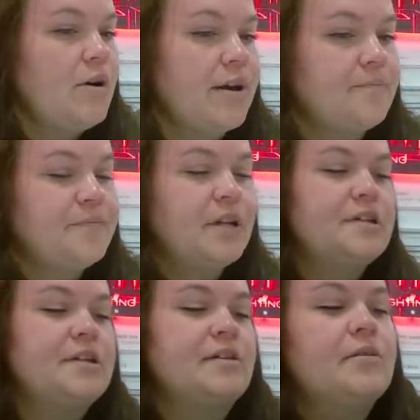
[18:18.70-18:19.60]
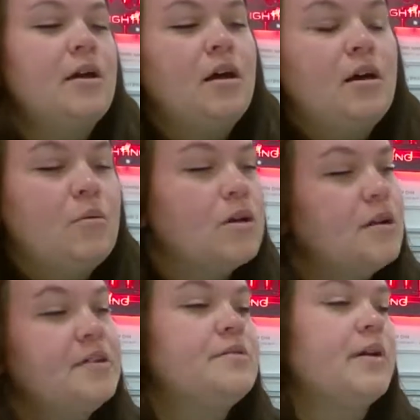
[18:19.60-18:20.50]
Okay, let's see. What
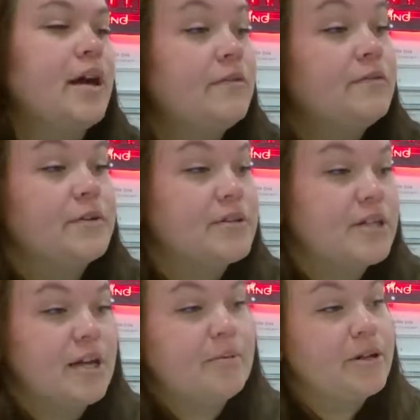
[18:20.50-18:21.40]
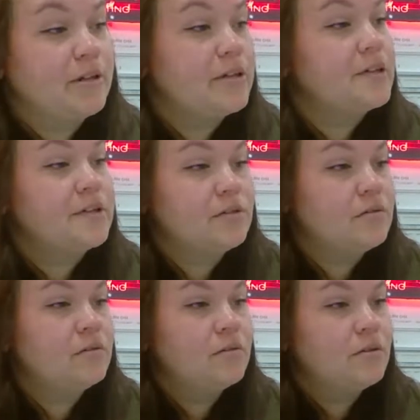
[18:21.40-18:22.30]
else do I have for you today? I made a list.
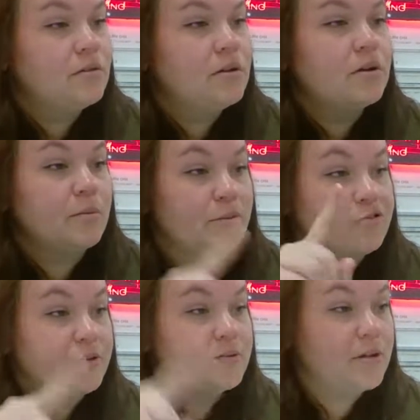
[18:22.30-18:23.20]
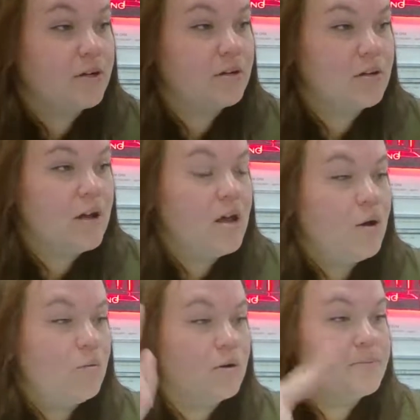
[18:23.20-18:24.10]
Commercial stringer,
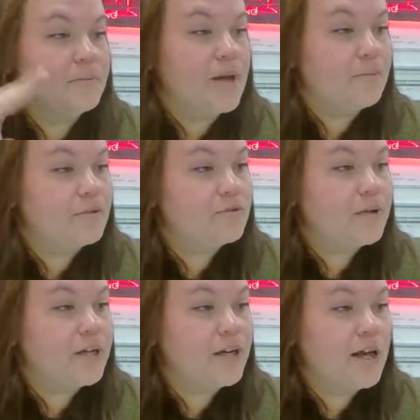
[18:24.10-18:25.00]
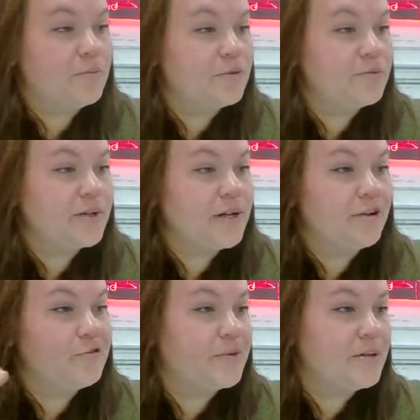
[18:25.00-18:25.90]
warm dim Hybrid 3,
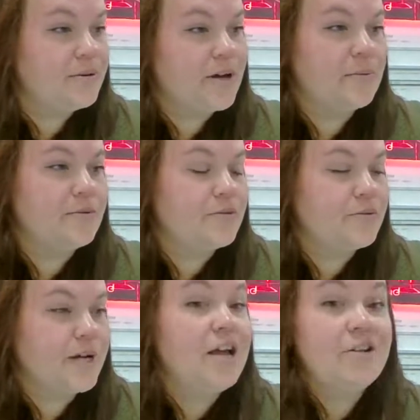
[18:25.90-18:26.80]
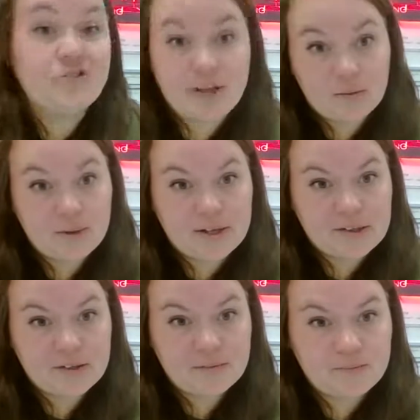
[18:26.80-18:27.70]
RGBW Hybrid 3, channel
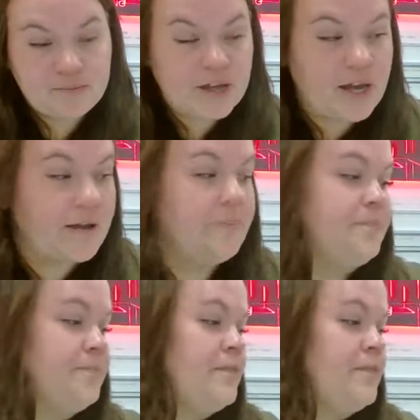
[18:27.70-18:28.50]
rays. Okay.